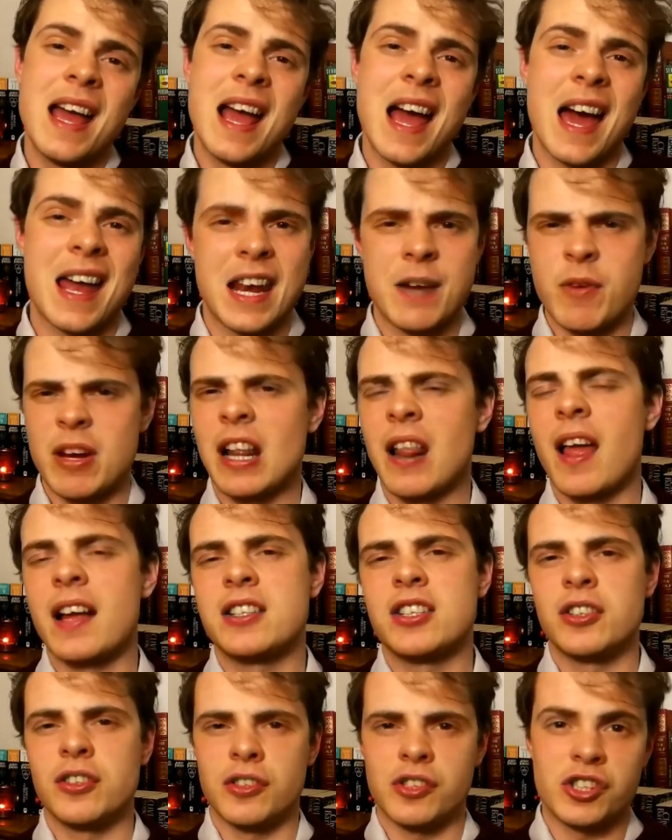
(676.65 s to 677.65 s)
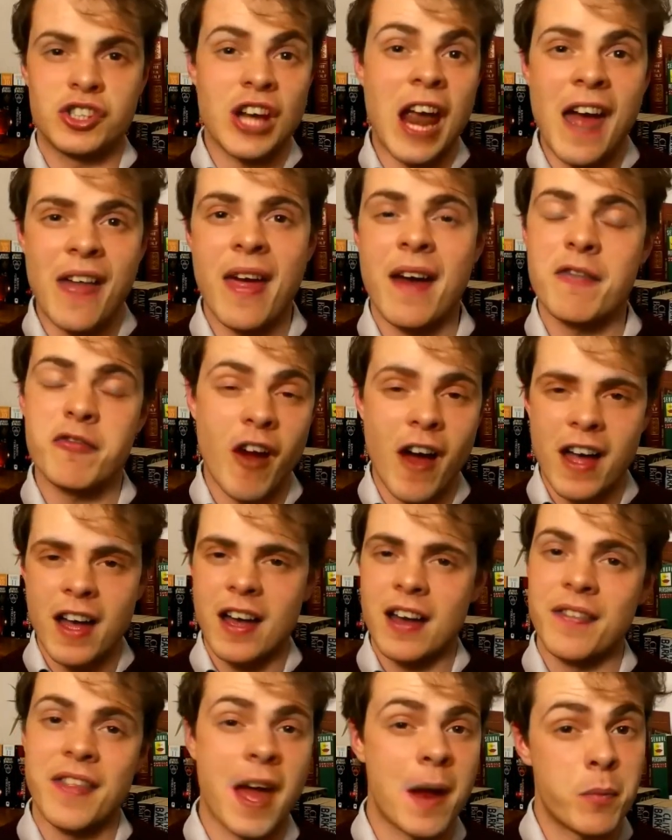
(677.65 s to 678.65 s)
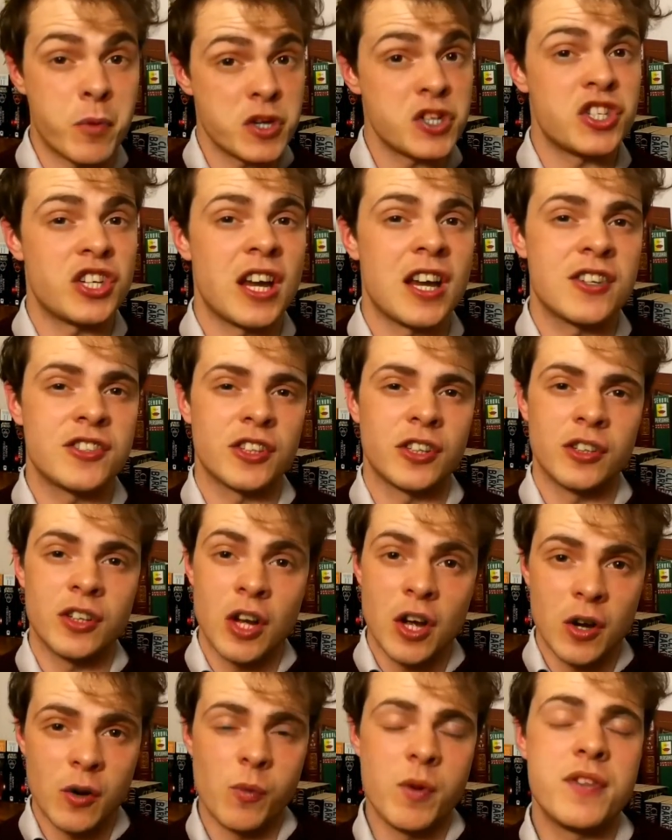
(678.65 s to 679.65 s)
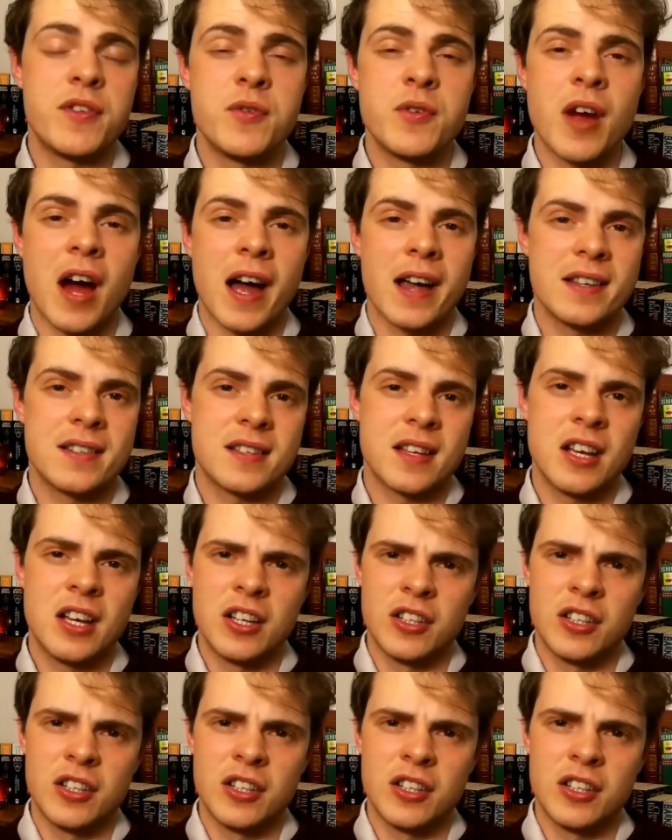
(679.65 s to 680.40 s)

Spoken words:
and I'd really like to share that fire and that appreciation with you guys.